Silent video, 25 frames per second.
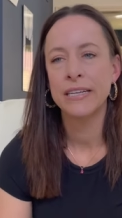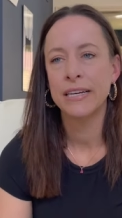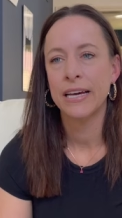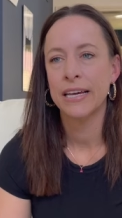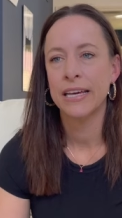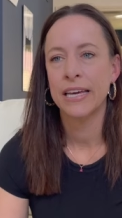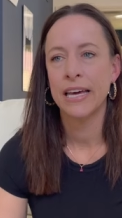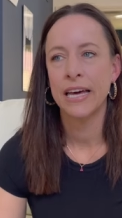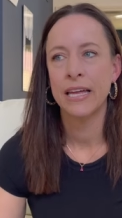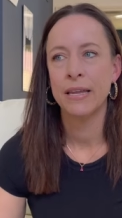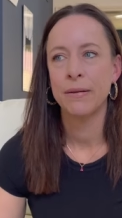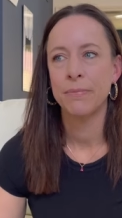
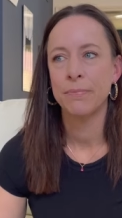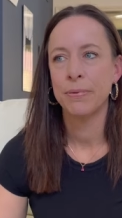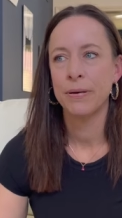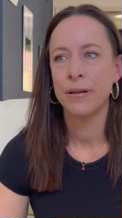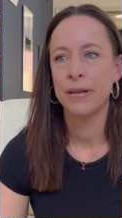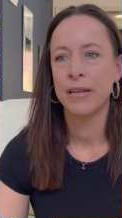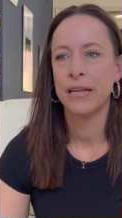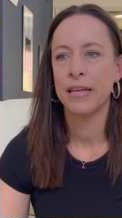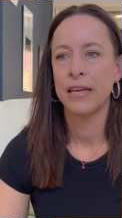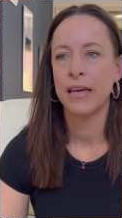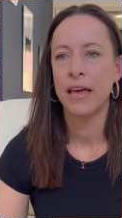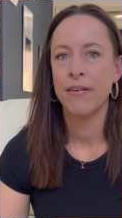Again,
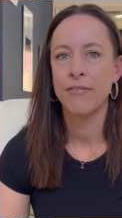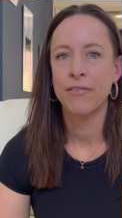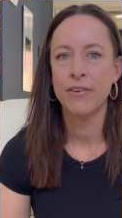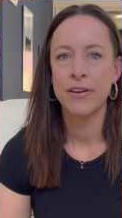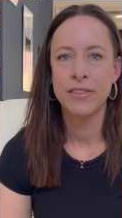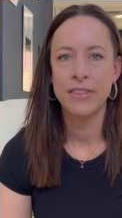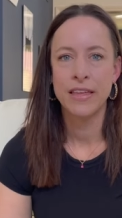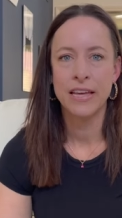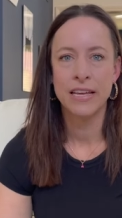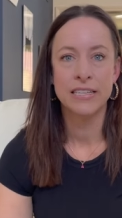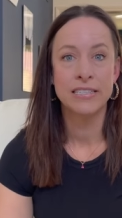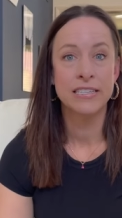putting
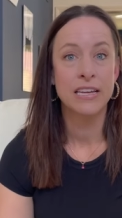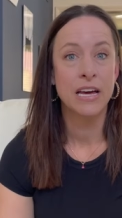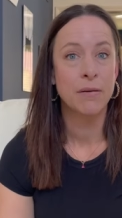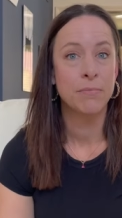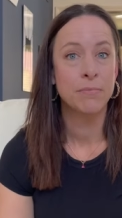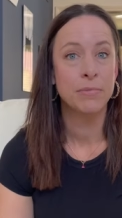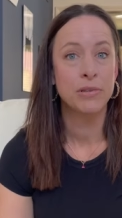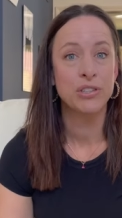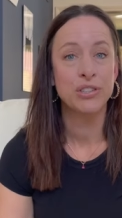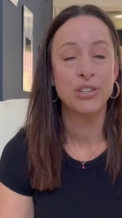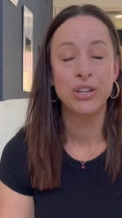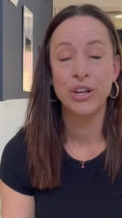everything down
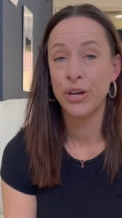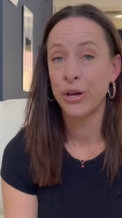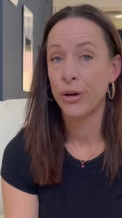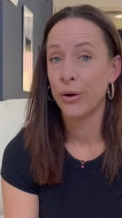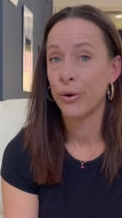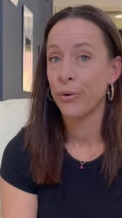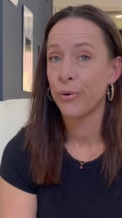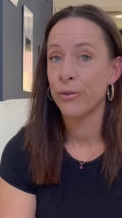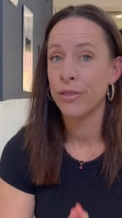below